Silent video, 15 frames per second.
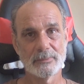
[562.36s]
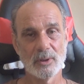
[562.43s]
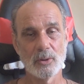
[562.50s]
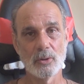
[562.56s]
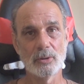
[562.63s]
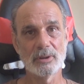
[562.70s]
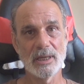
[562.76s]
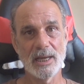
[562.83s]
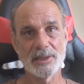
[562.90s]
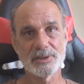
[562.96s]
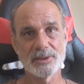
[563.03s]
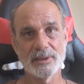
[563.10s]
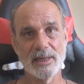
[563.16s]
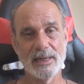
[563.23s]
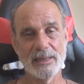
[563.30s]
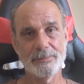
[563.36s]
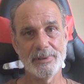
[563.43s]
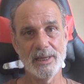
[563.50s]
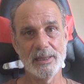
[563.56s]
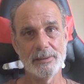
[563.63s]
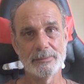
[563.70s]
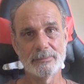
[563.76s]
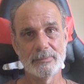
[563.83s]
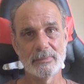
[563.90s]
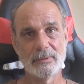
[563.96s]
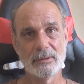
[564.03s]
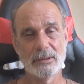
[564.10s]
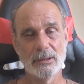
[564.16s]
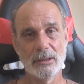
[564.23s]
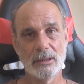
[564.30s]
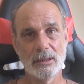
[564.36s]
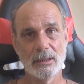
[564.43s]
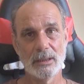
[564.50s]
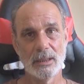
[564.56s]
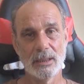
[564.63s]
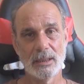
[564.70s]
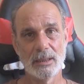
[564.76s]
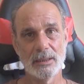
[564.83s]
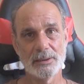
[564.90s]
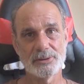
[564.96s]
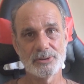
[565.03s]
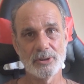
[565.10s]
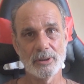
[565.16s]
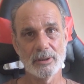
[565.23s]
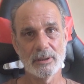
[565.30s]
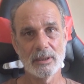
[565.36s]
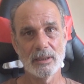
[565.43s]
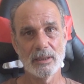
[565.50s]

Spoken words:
goulash that I made. I put